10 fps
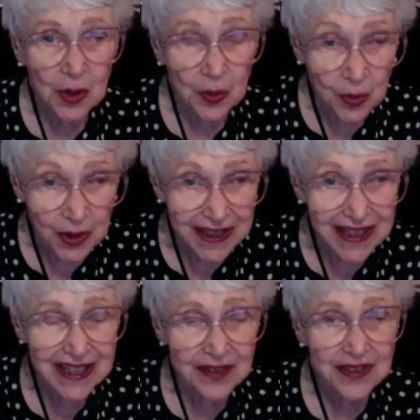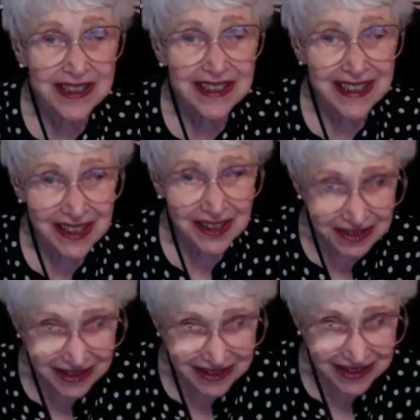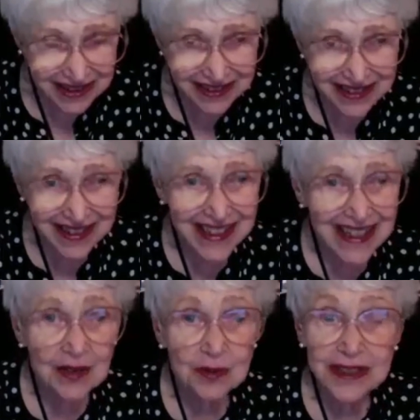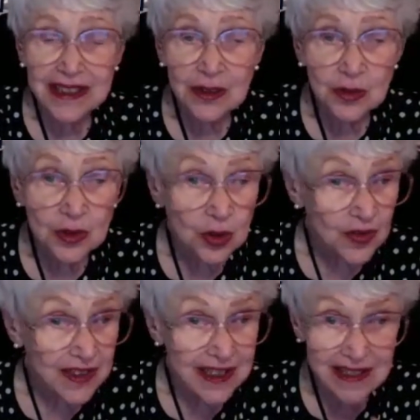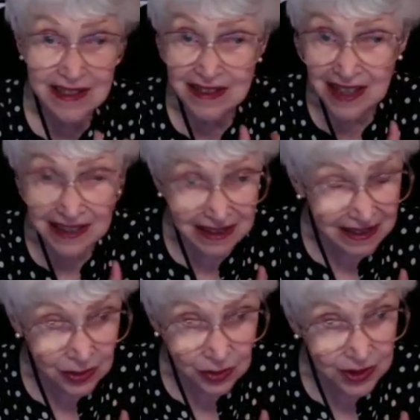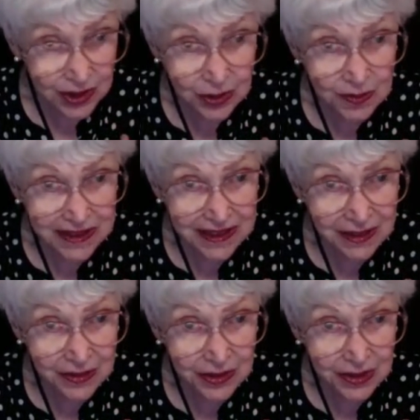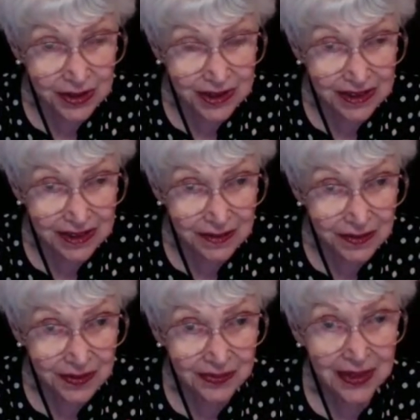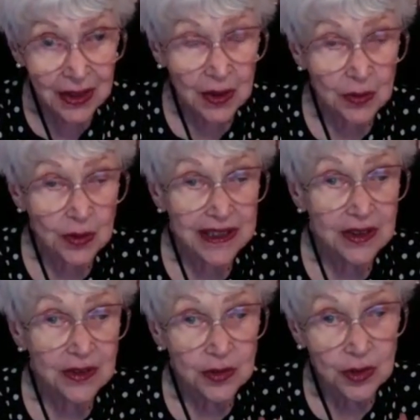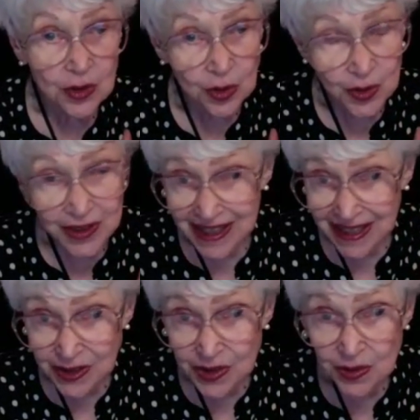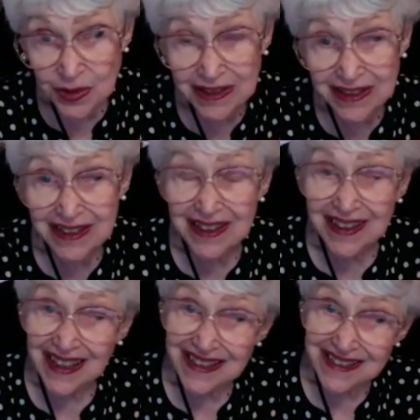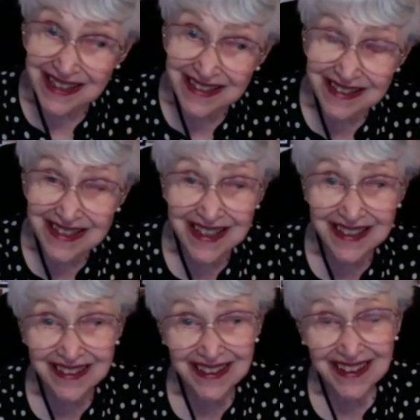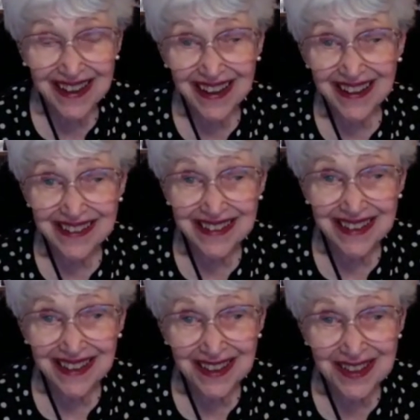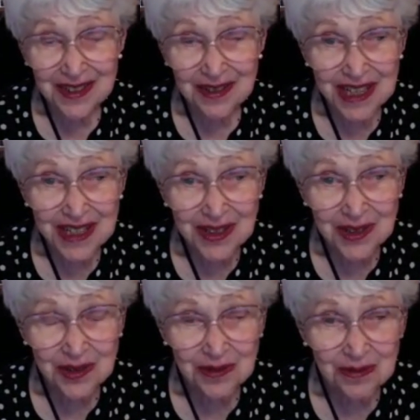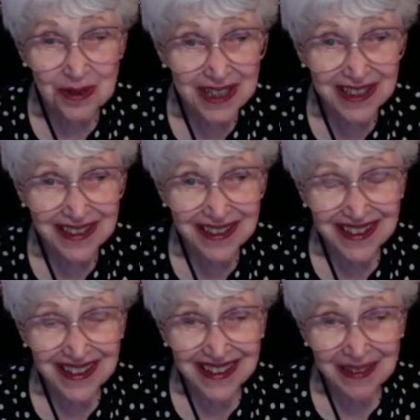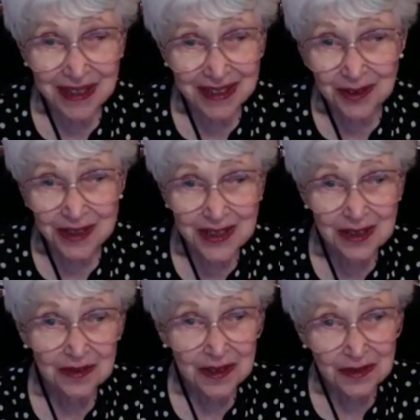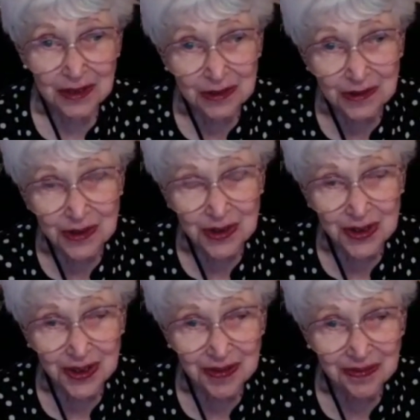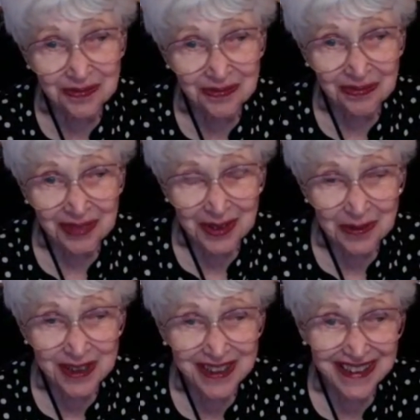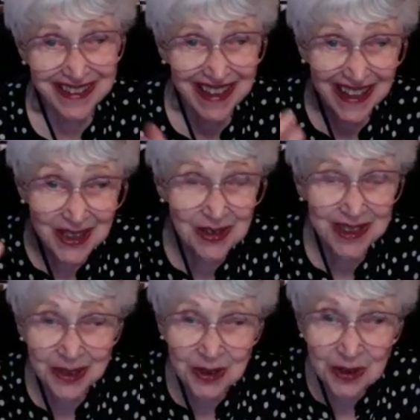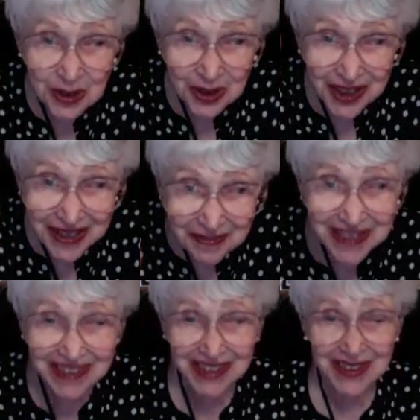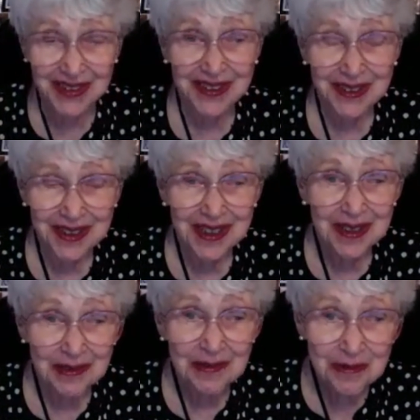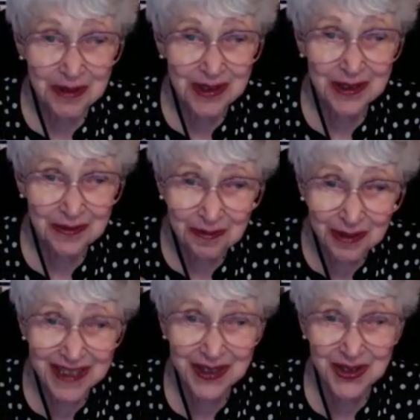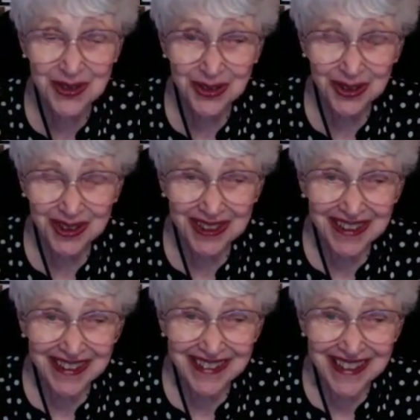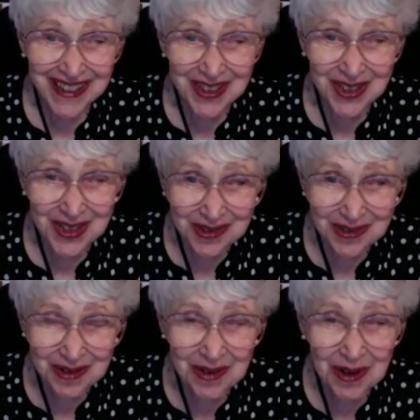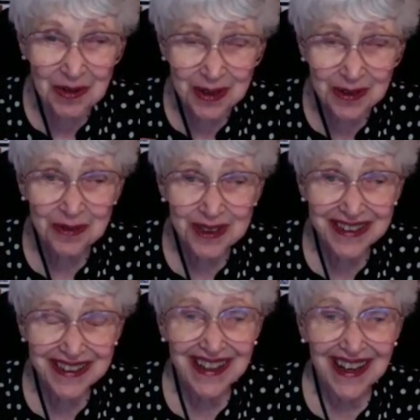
we have inherited. We need to know that it's not the only human alternative. We need to know that actually, as I said, in a strange way, by the grace of evolution, we get actually neurochemical rewards of pleasure, not just when we